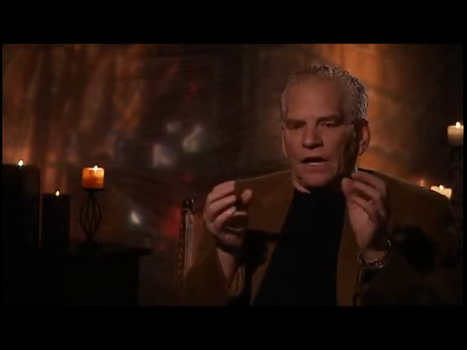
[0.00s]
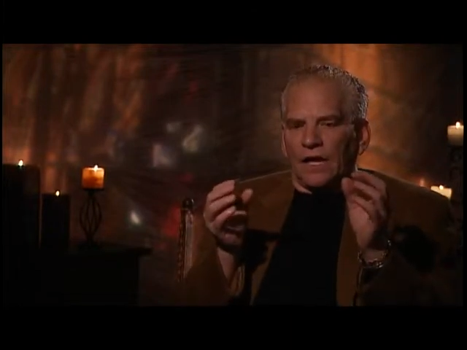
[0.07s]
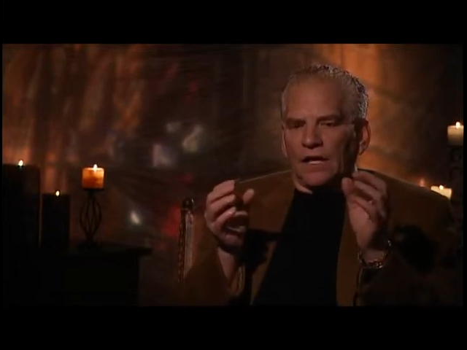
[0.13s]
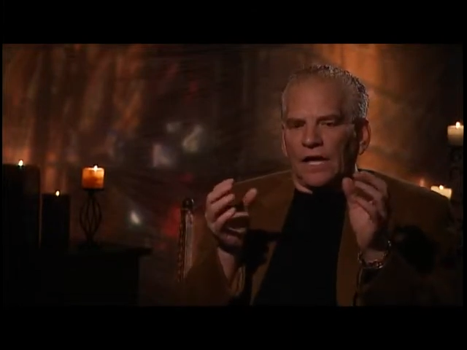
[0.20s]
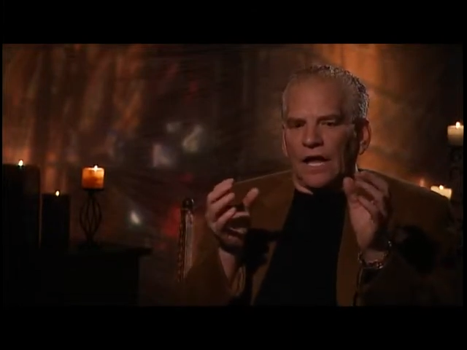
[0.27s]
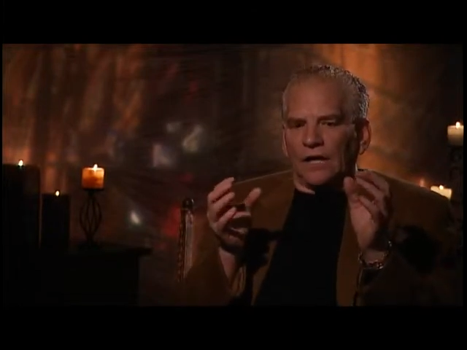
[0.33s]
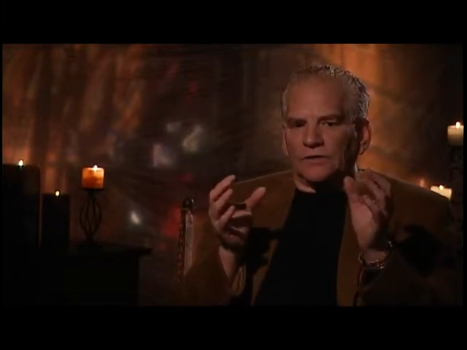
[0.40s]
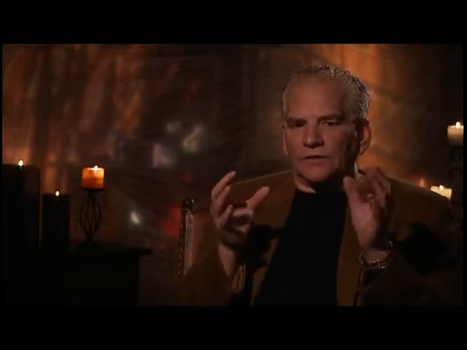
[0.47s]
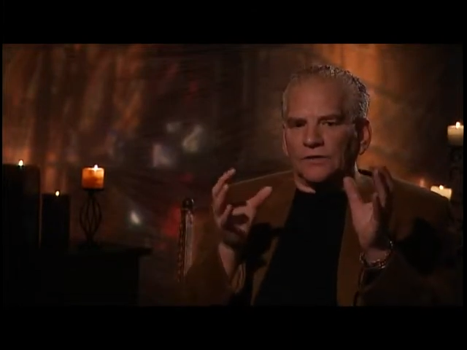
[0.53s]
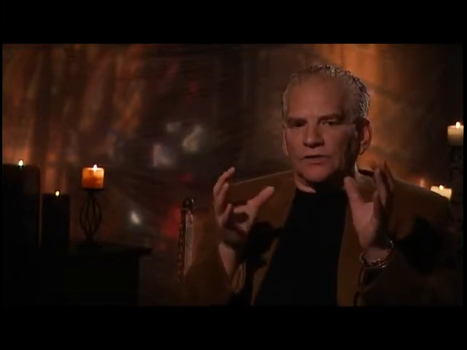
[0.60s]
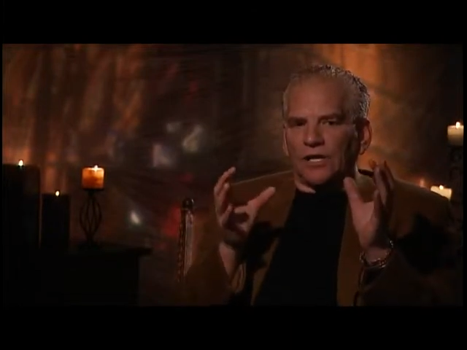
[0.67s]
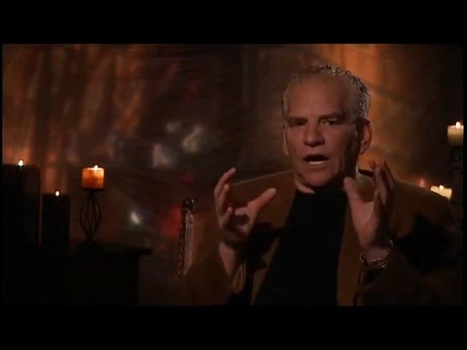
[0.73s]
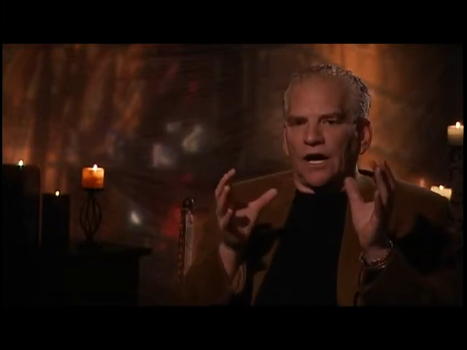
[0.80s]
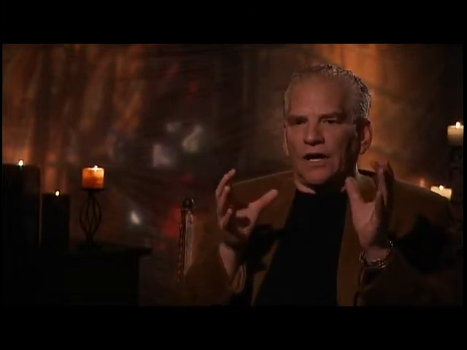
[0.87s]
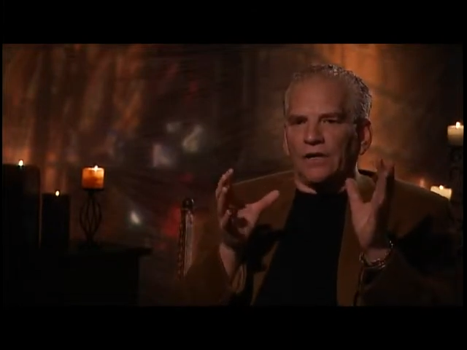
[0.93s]
allows a
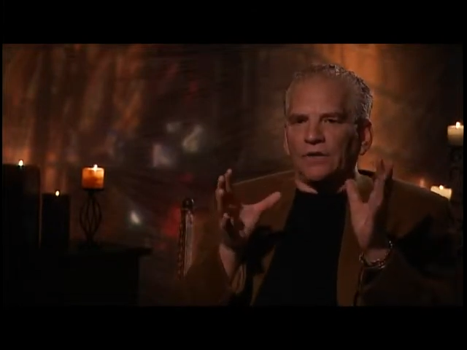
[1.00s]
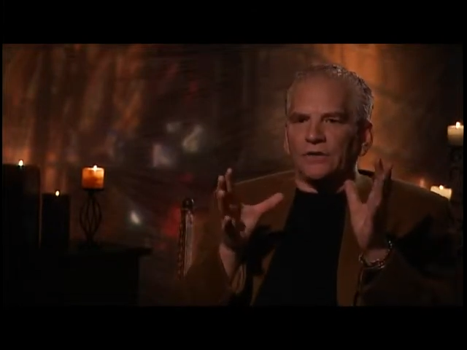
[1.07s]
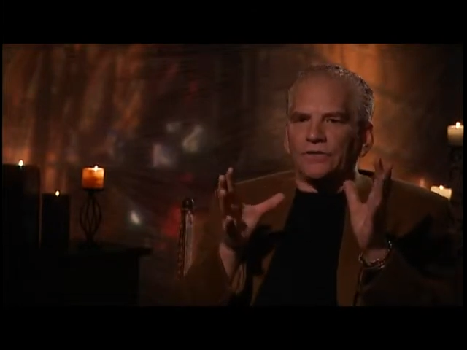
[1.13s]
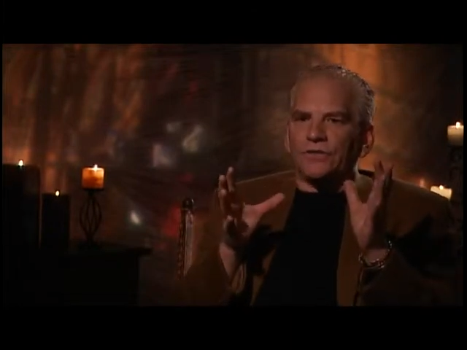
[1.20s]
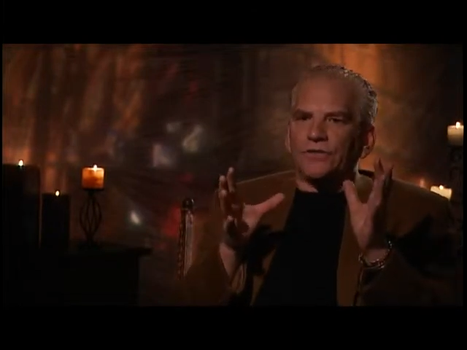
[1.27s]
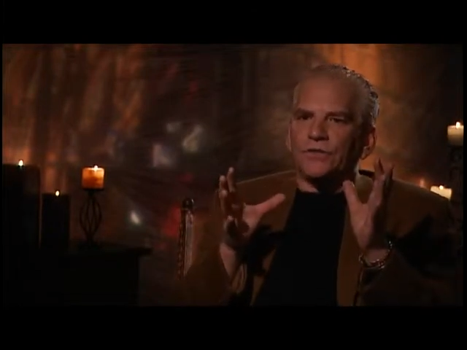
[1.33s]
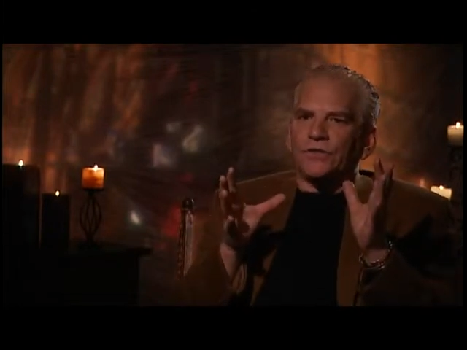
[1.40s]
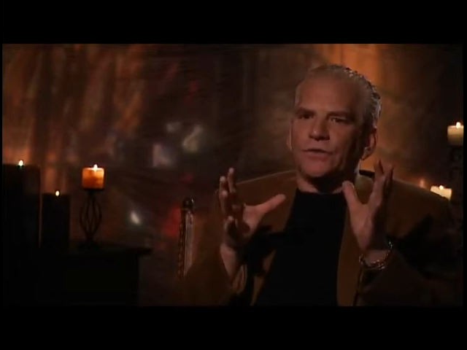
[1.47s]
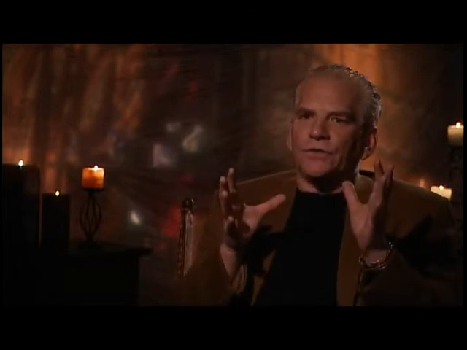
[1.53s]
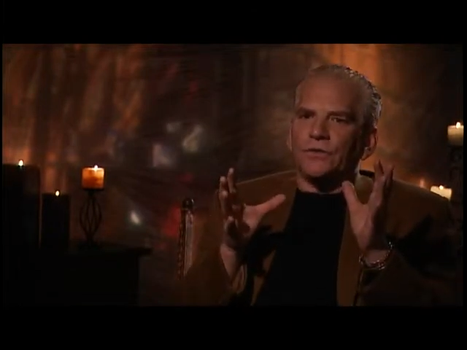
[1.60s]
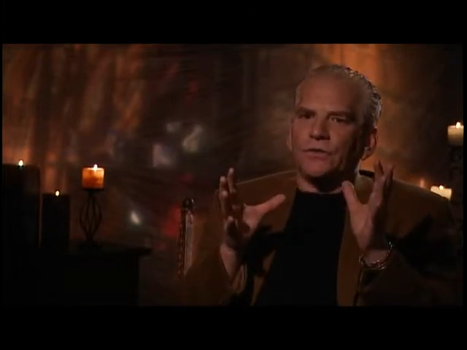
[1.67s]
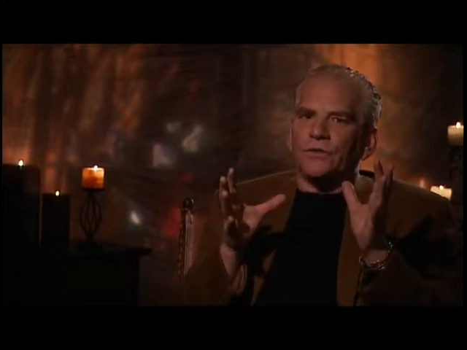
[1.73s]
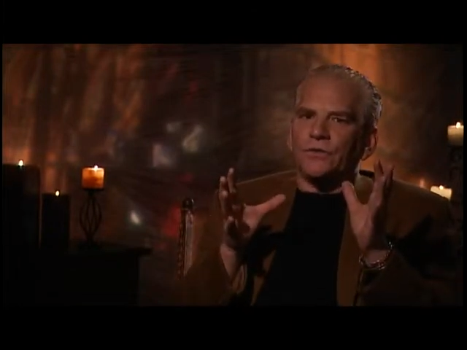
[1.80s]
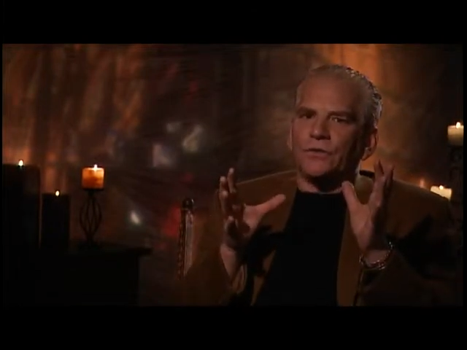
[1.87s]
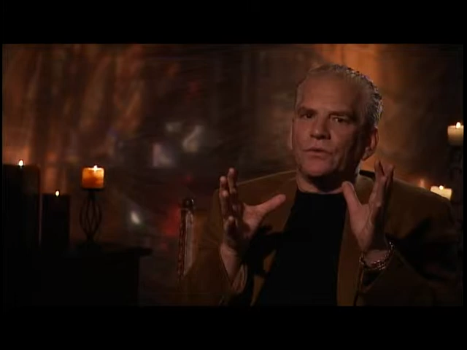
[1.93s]
child
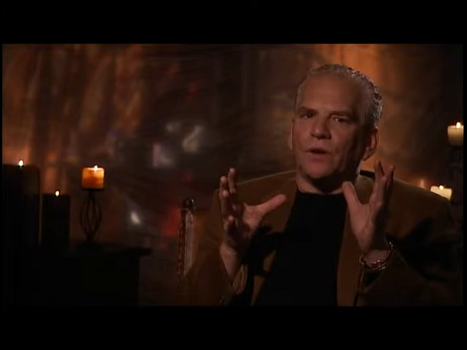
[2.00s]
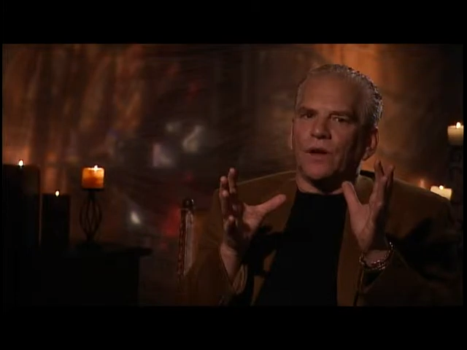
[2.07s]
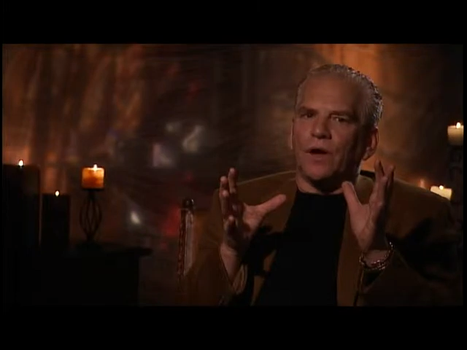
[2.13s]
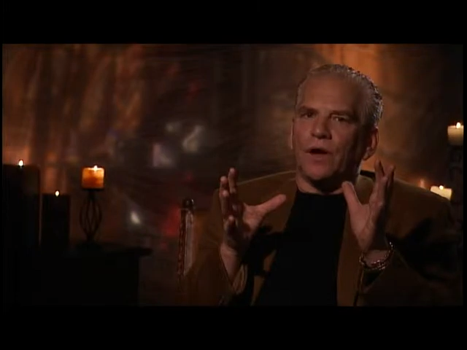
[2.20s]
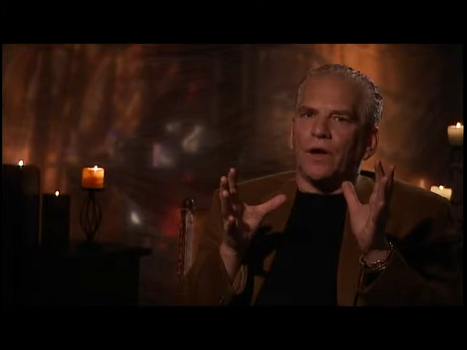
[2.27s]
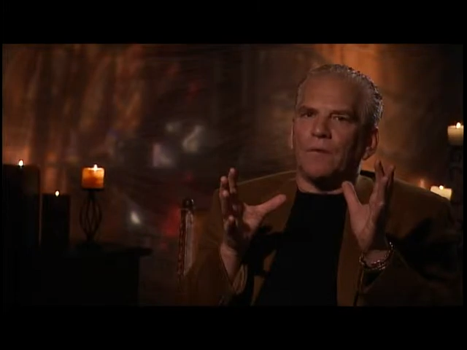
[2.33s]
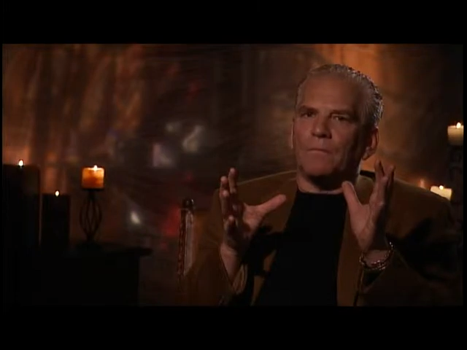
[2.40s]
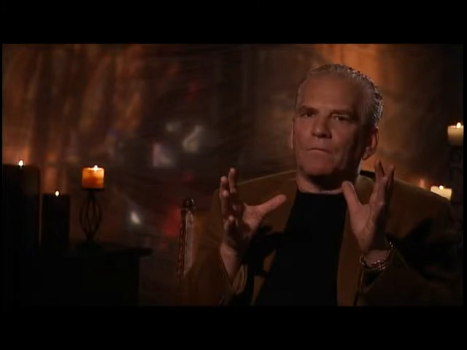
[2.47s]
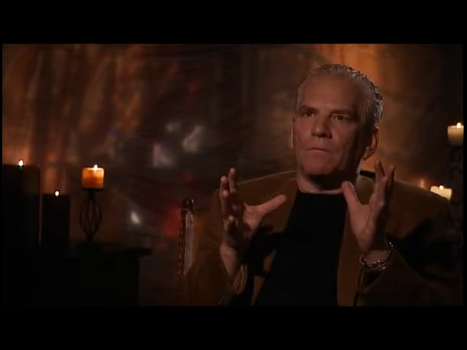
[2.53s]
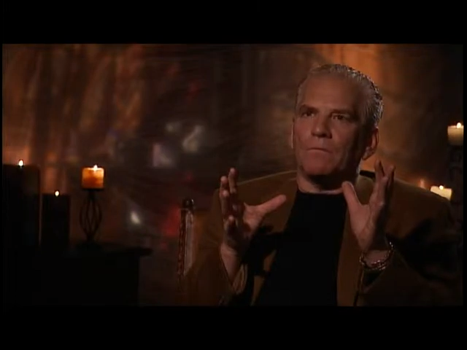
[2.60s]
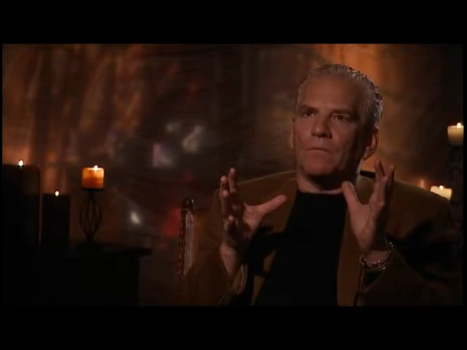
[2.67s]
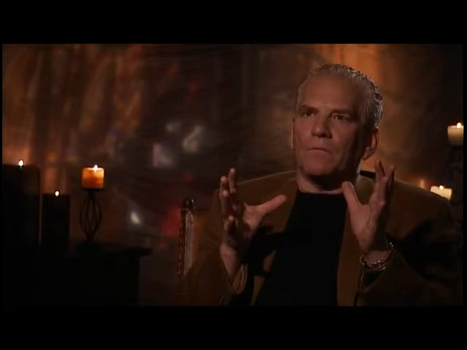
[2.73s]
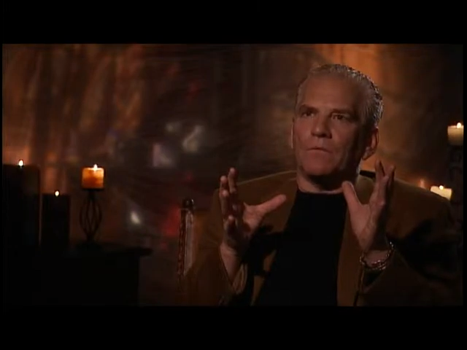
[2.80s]
to um,